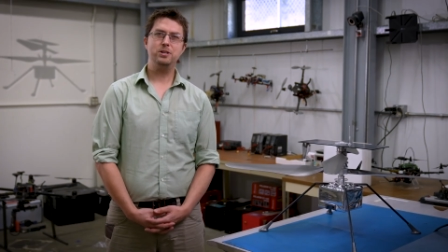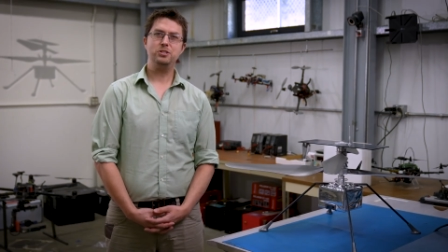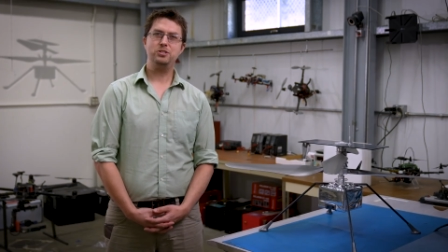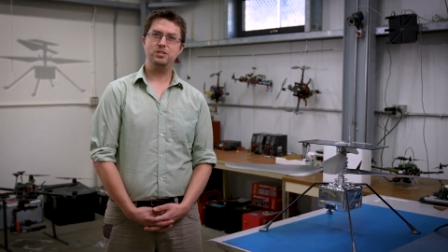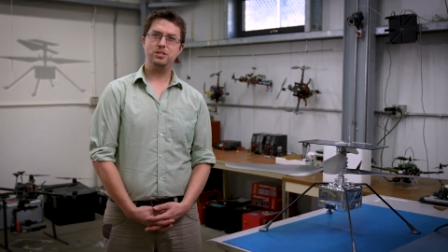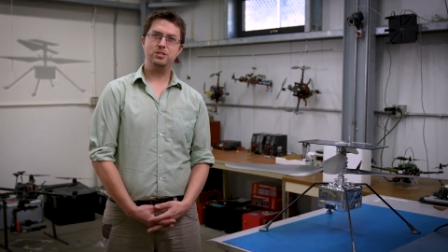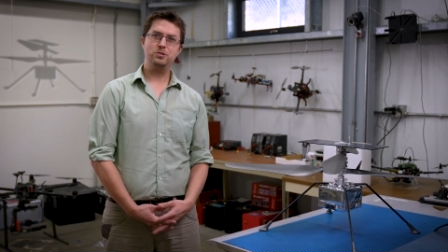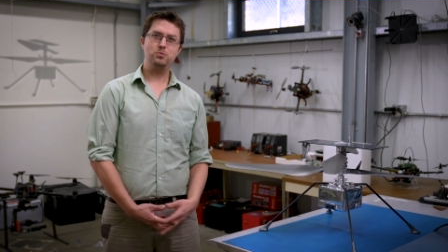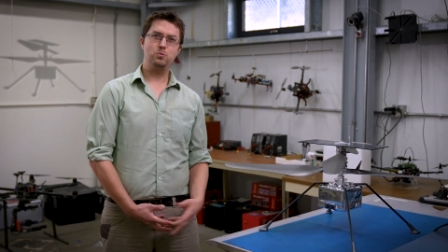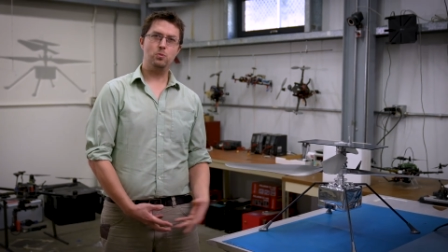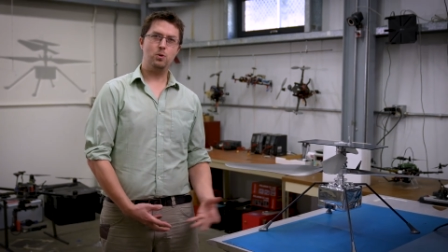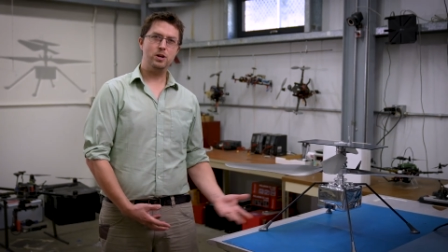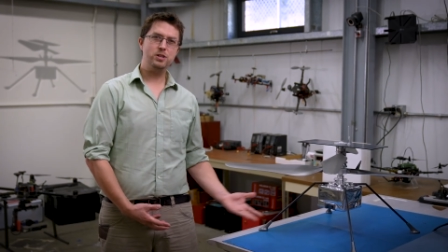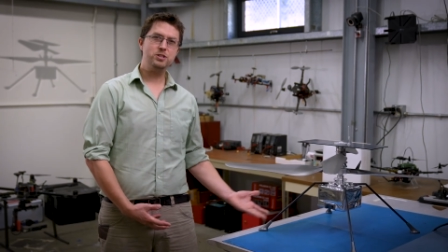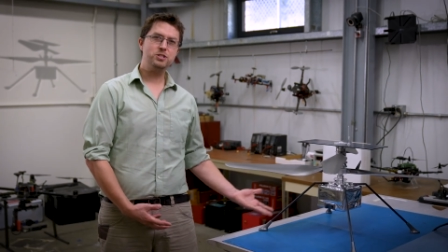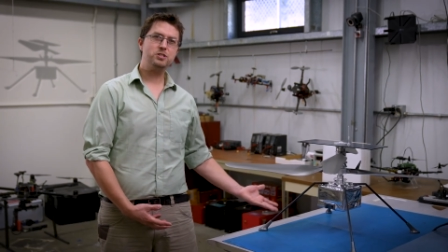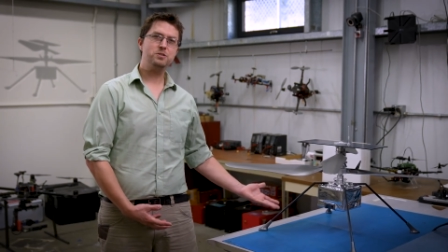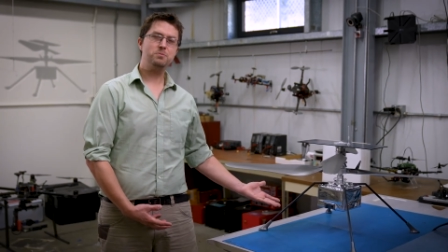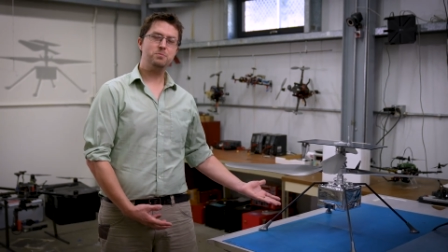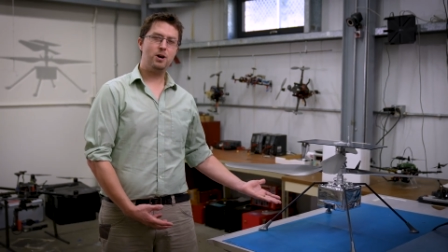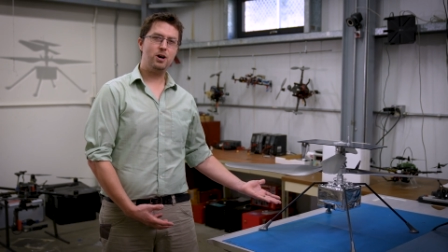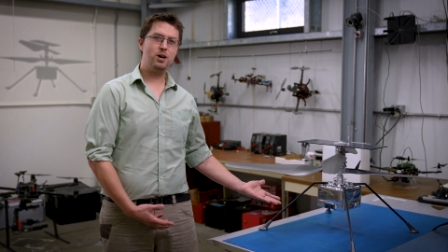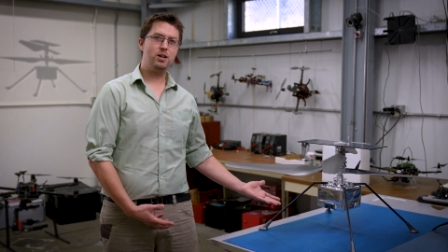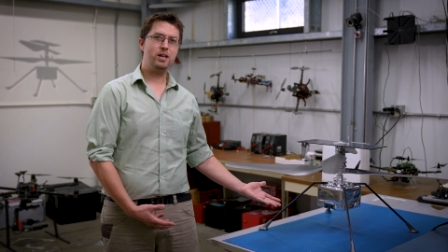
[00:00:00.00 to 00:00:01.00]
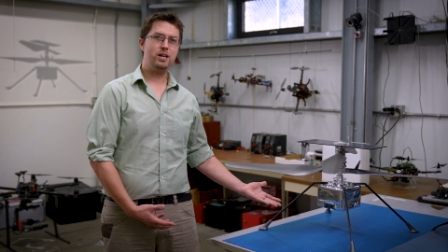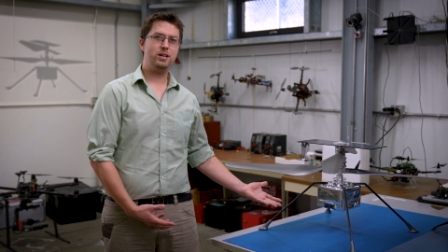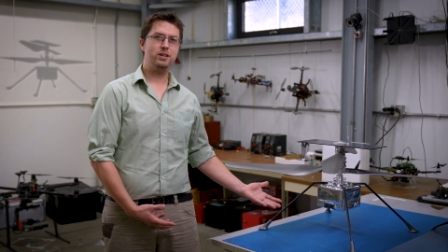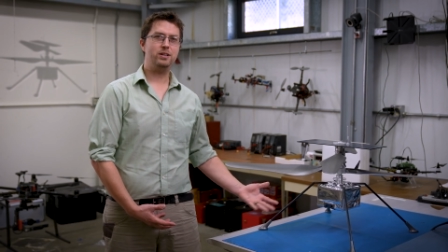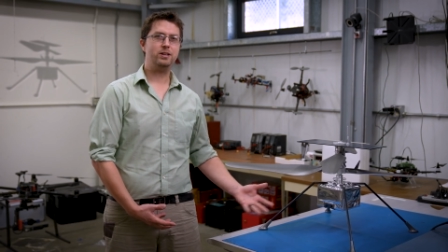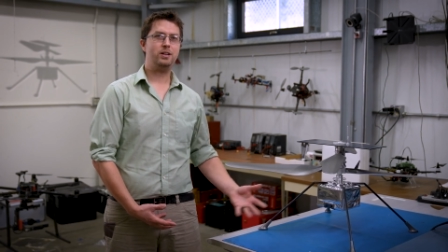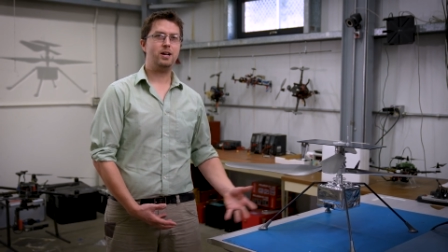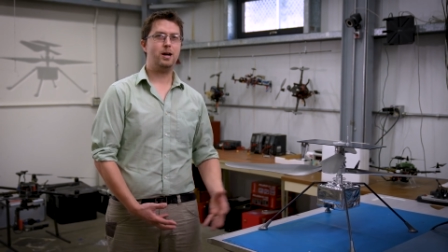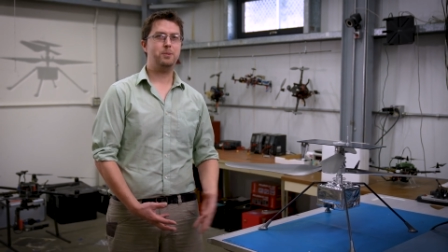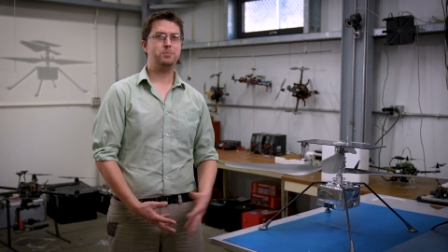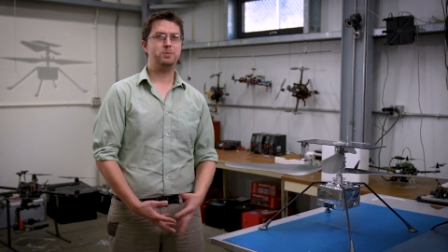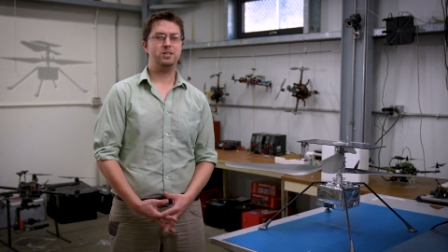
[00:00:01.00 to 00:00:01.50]
much this one small
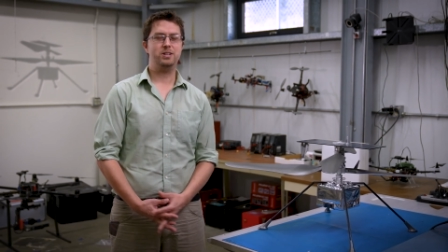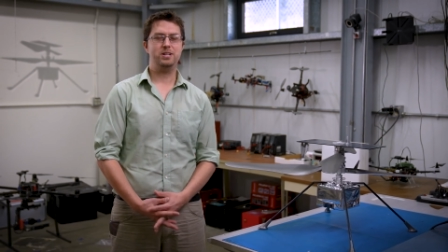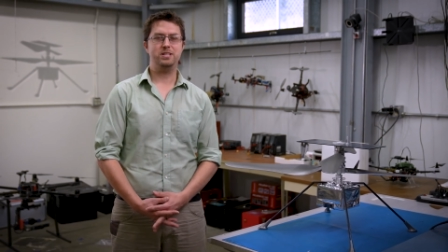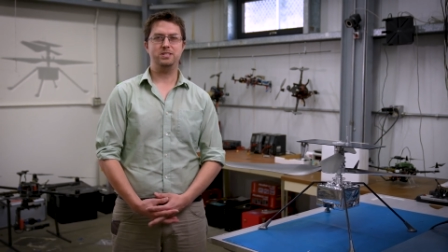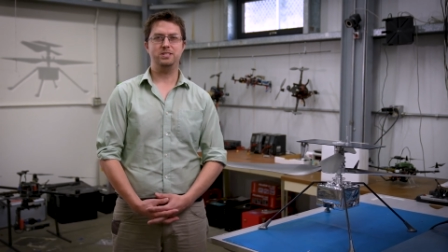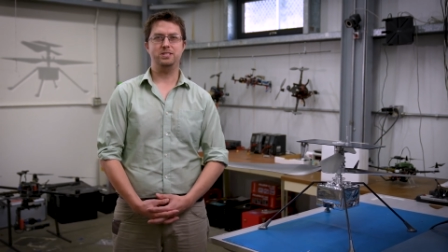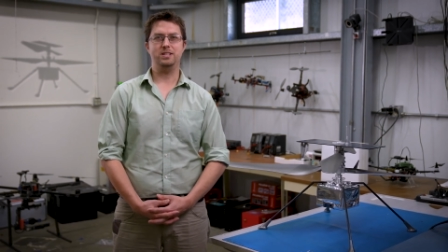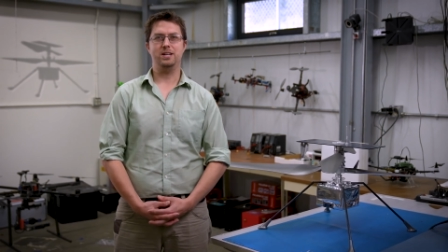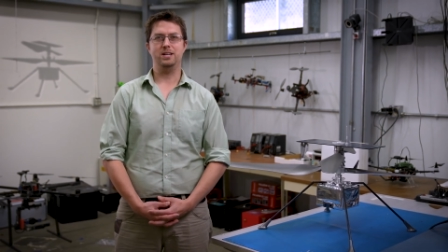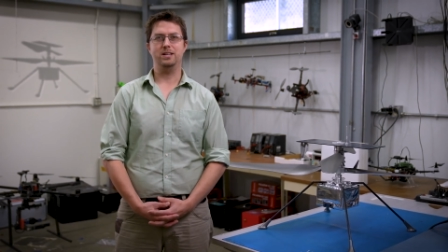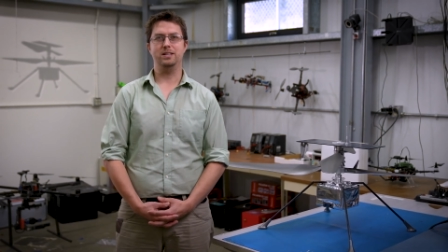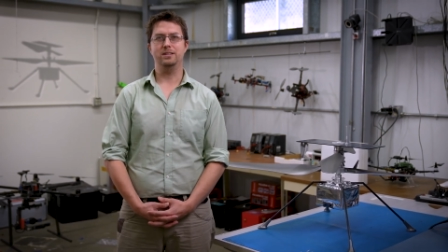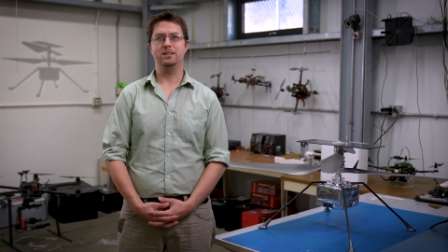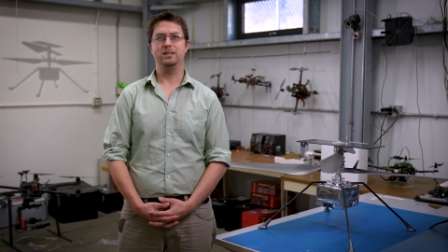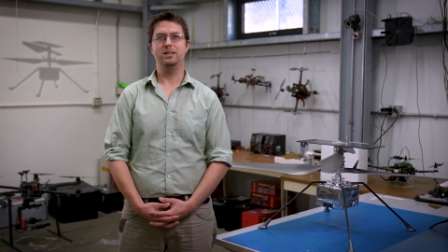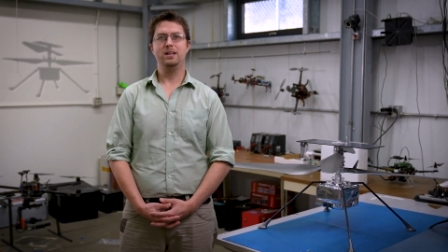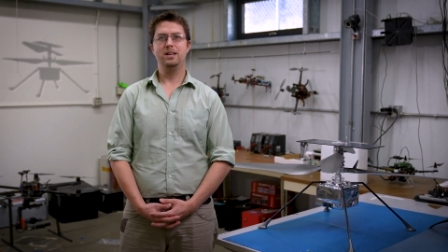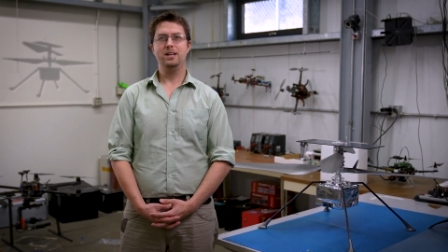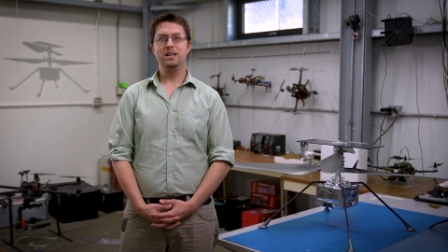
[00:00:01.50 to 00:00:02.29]
helicopter has done